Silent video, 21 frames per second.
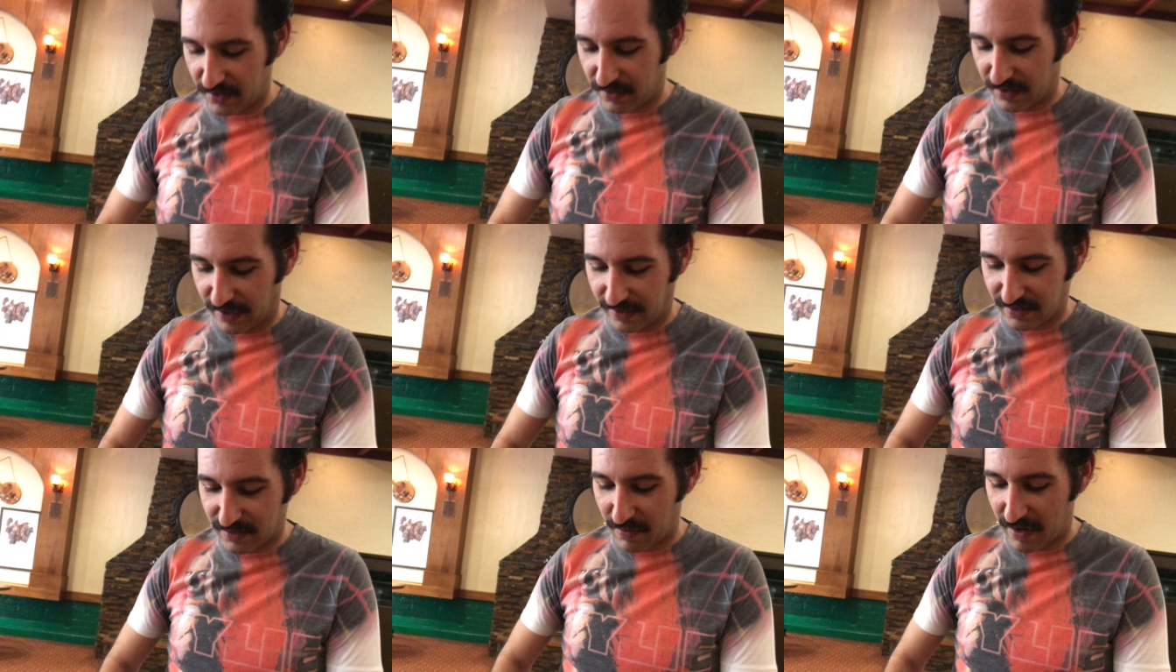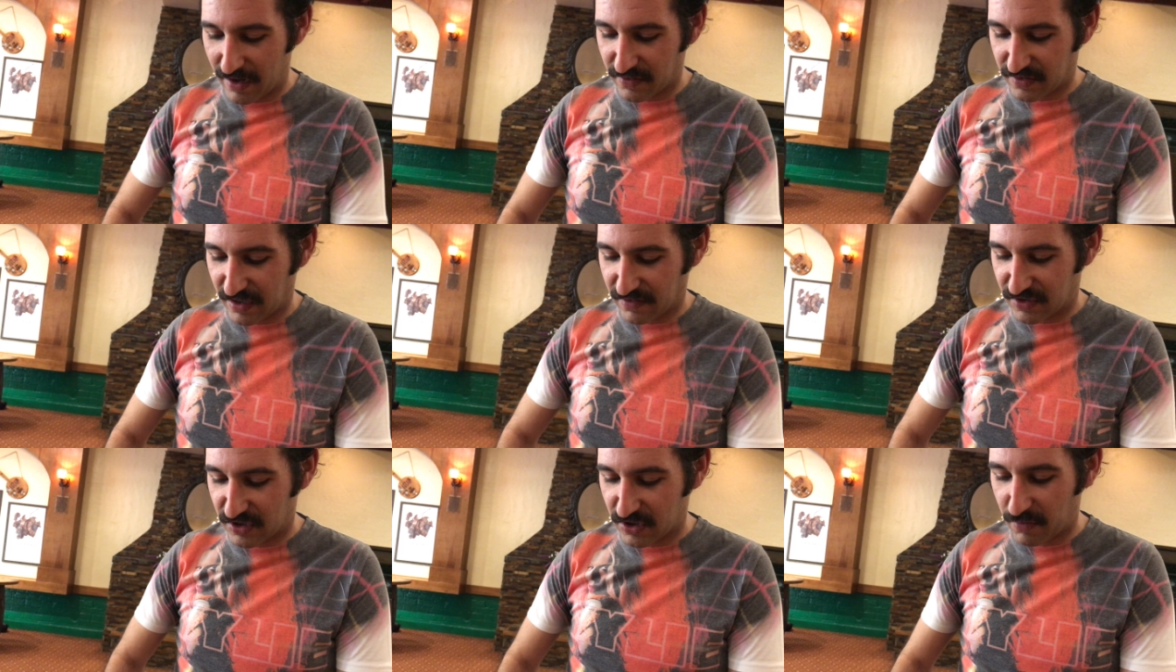Like
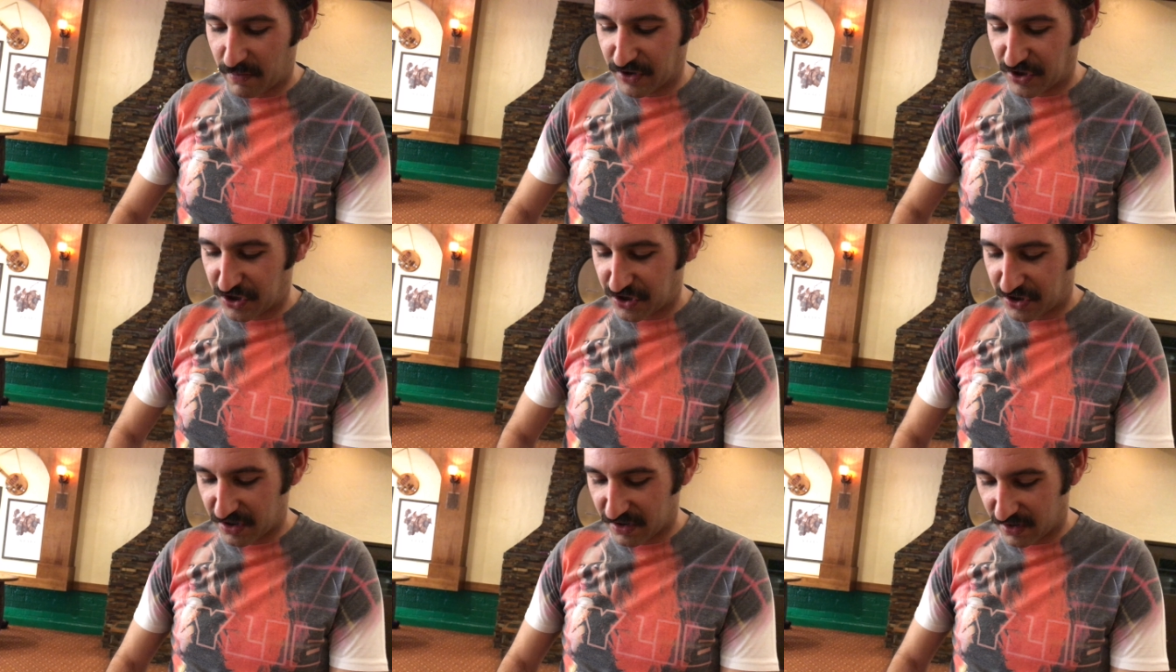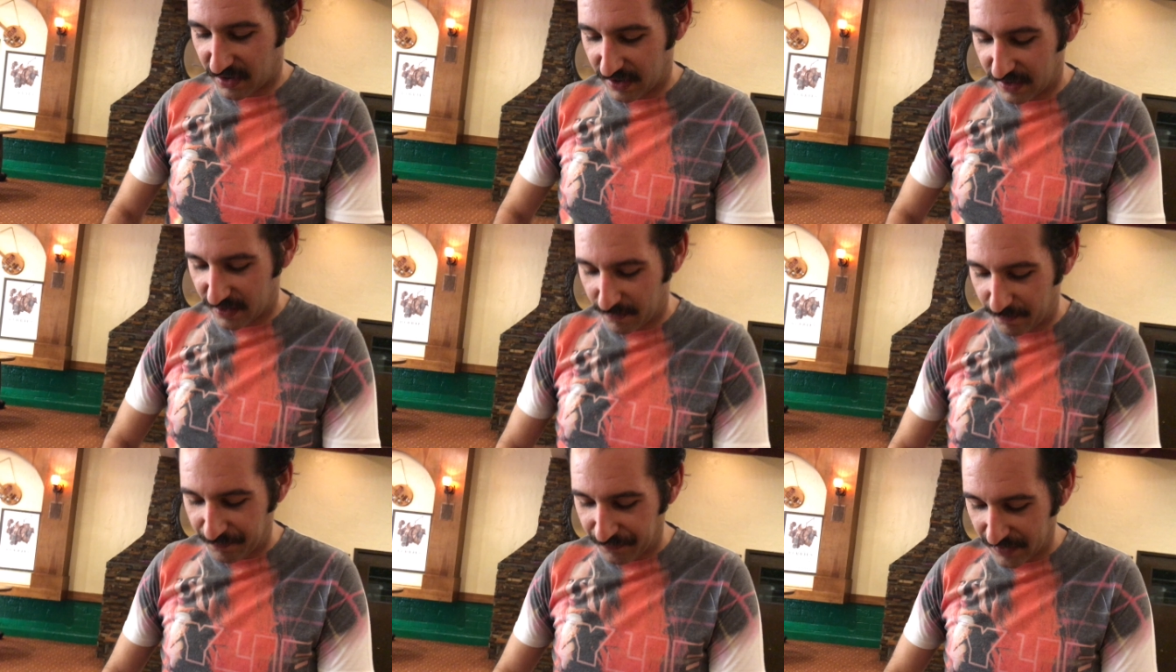tomatoes have so much sugar
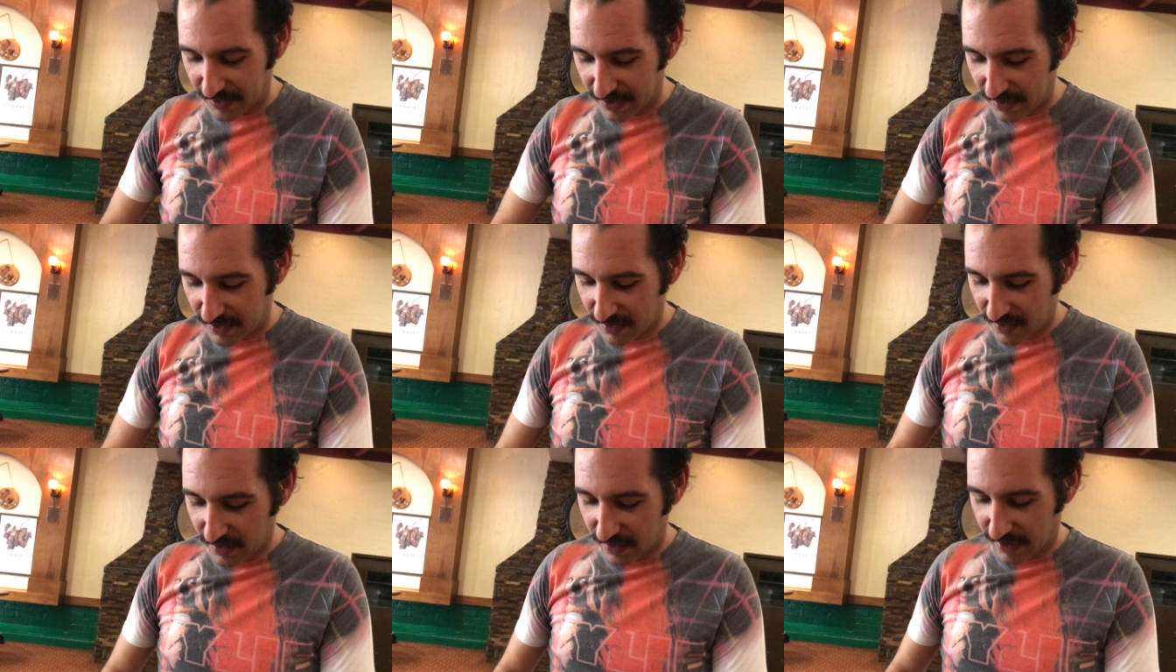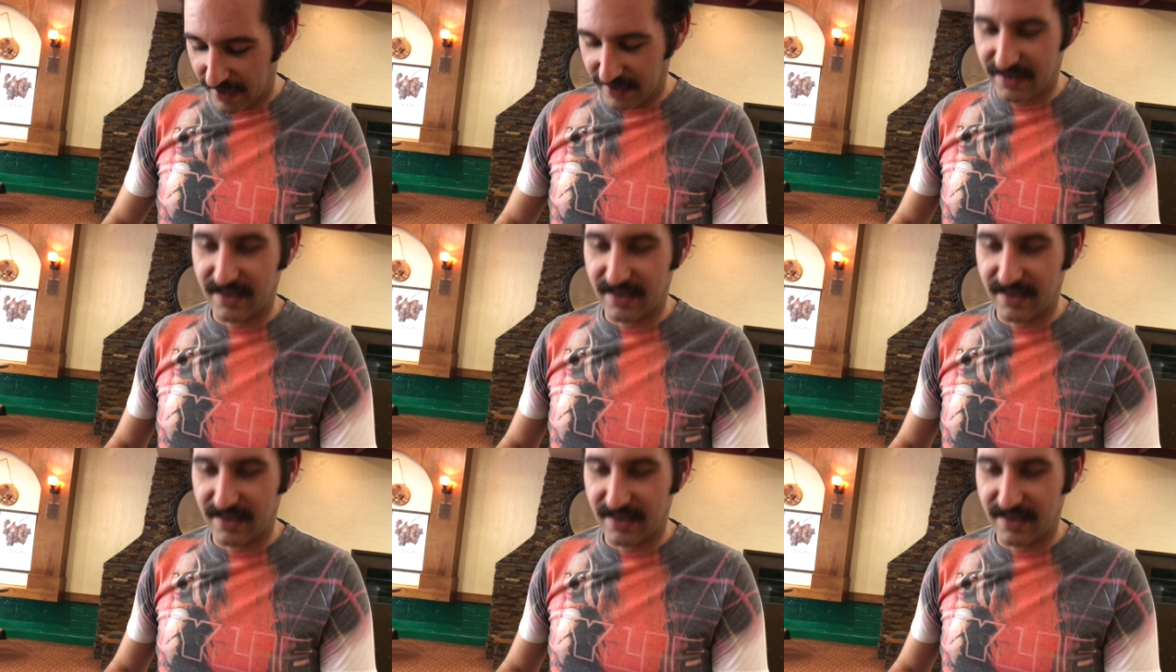in them. Yeah.